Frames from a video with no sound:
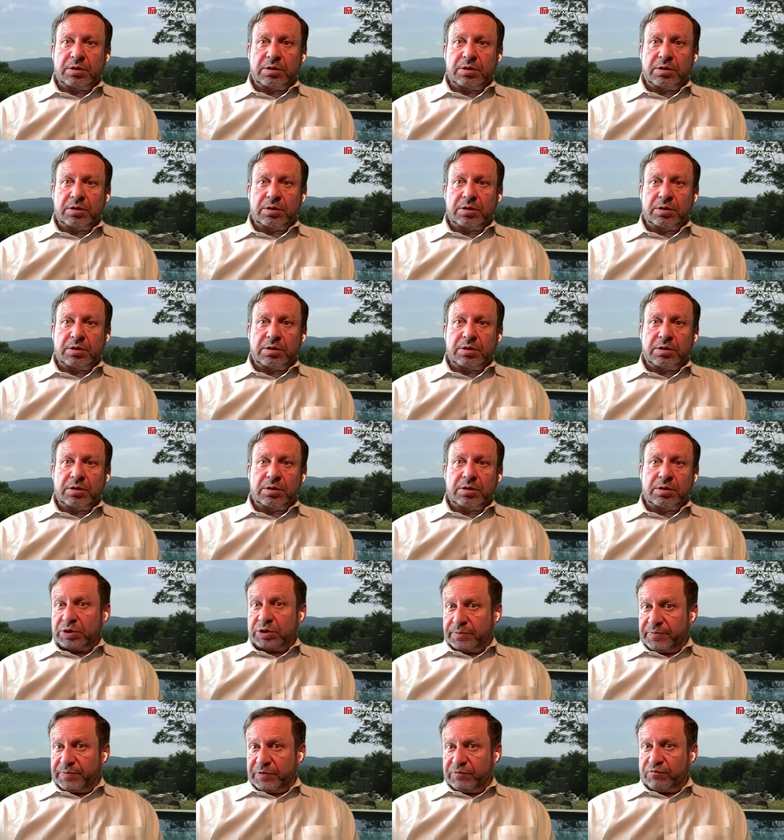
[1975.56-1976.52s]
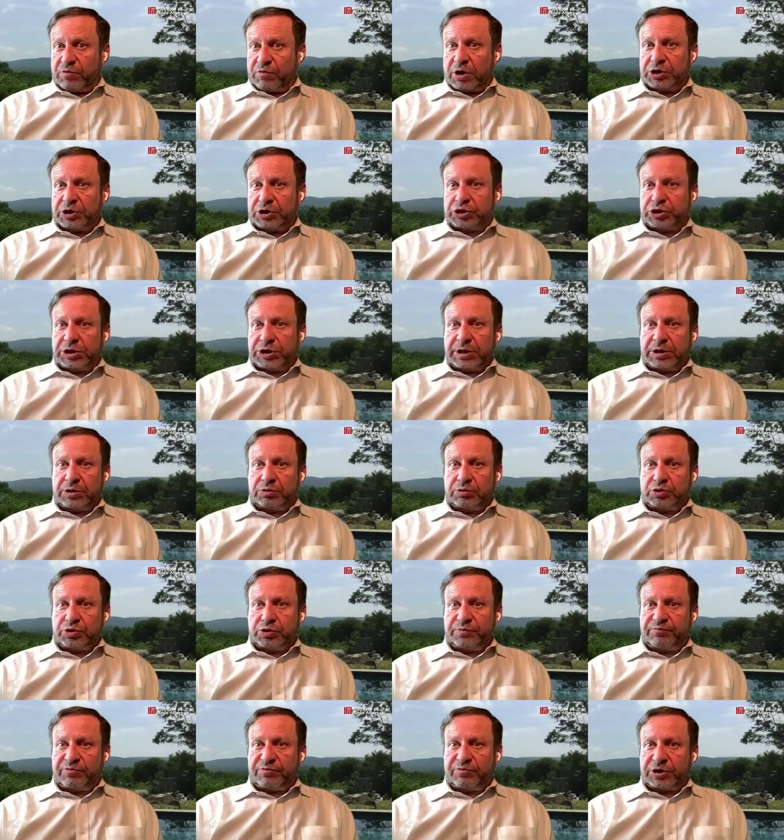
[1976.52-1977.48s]
a major factor
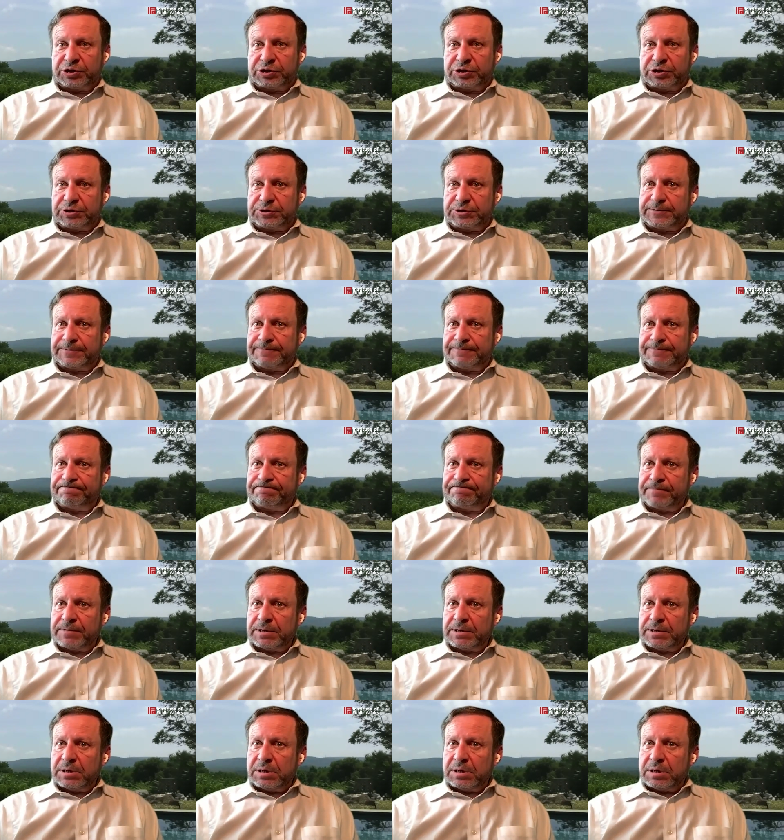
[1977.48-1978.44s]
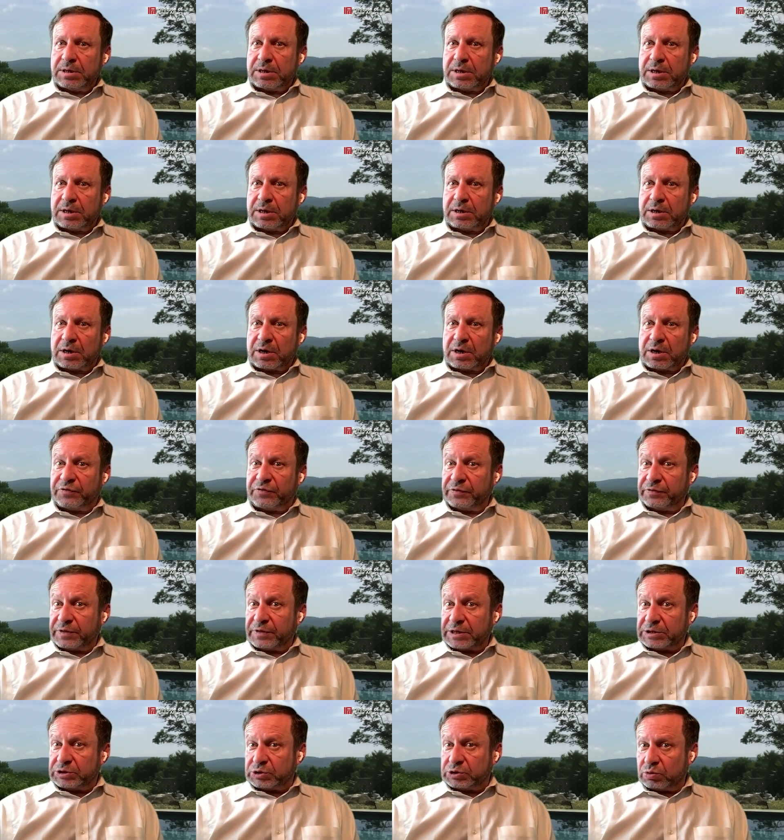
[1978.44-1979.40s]
is going to be rising energy prices.
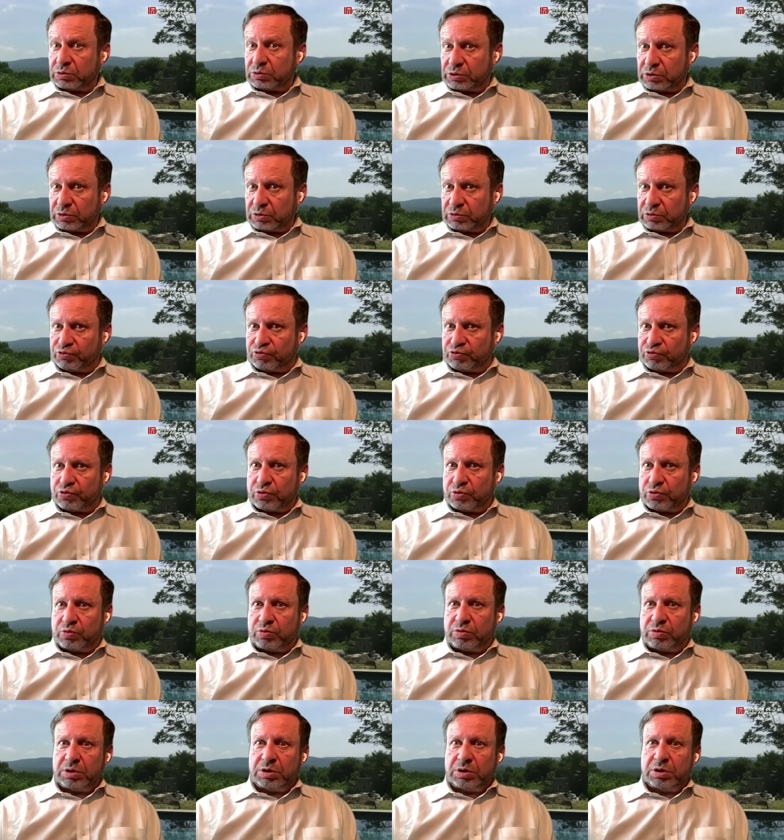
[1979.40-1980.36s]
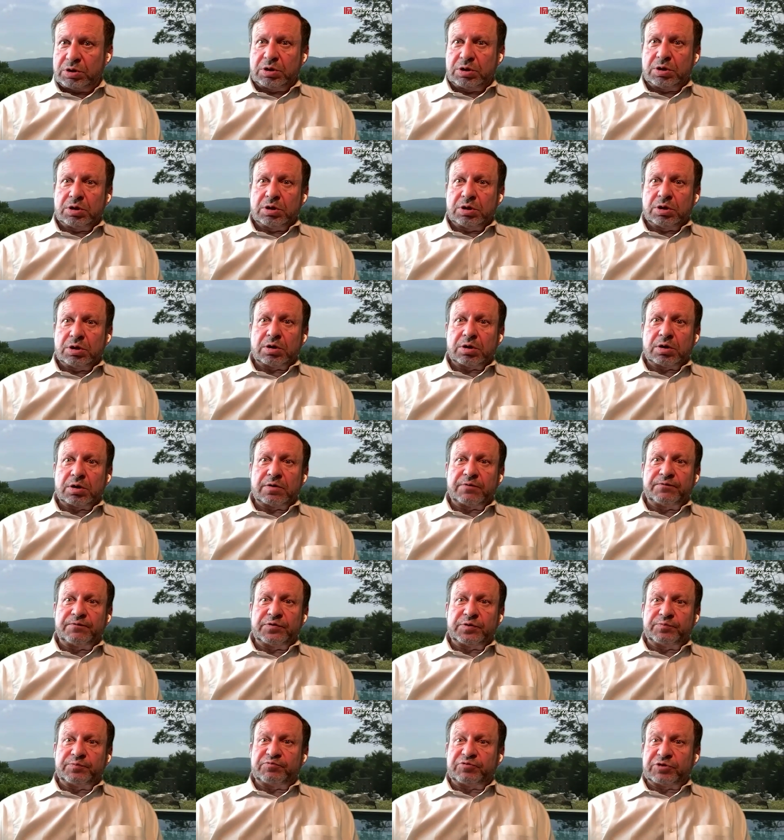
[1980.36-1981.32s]
And I think that's also
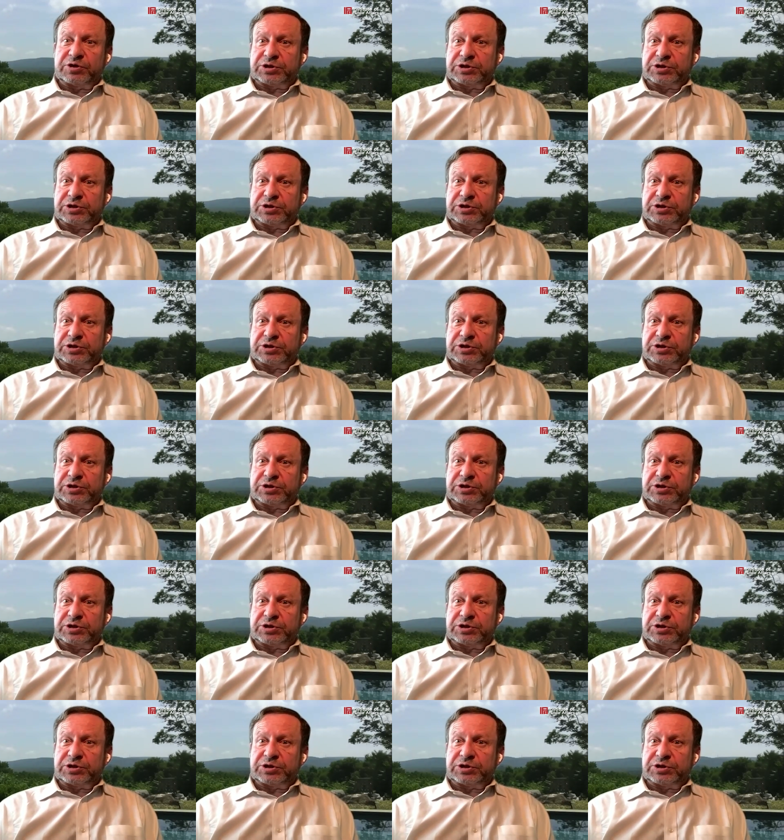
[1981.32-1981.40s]
true